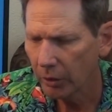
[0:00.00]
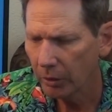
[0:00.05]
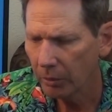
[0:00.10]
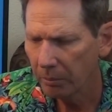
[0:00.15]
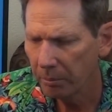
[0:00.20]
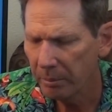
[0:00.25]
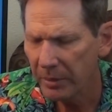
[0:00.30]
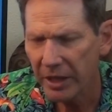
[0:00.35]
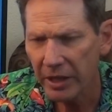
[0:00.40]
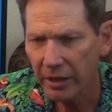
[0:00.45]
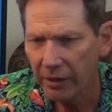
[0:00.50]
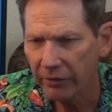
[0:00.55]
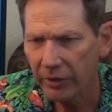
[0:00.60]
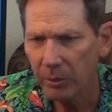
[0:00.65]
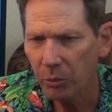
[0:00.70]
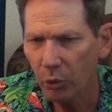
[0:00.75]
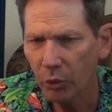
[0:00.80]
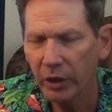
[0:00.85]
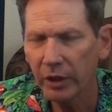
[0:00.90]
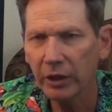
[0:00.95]
Many of
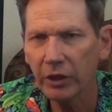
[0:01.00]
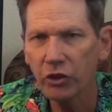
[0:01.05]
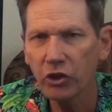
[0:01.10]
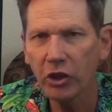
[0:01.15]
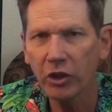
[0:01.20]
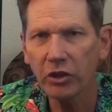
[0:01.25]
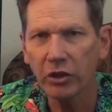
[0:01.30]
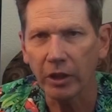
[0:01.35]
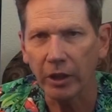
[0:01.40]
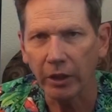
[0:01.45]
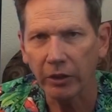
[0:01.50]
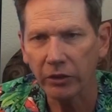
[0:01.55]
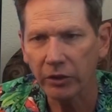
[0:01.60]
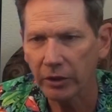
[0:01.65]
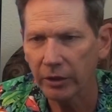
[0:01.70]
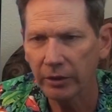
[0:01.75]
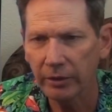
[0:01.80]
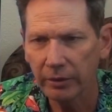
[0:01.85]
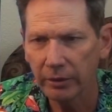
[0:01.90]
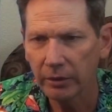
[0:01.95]
them were in
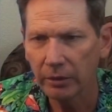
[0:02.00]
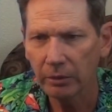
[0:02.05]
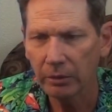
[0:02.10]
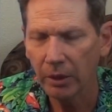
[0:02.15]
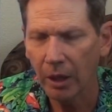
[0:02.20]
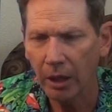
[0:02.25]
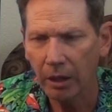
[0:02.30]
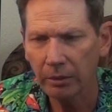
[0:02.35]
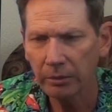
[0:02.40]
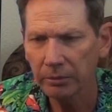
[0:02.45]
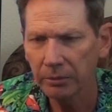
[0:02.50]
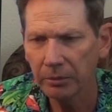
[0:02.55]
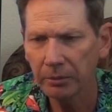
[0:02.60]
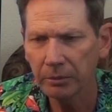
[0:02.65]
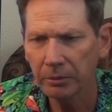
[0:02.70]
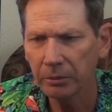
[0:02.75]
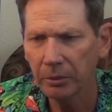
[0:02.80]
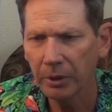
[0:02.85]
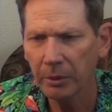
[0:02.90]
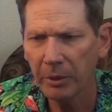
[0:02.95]
logistics.
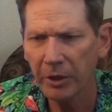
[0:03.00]
One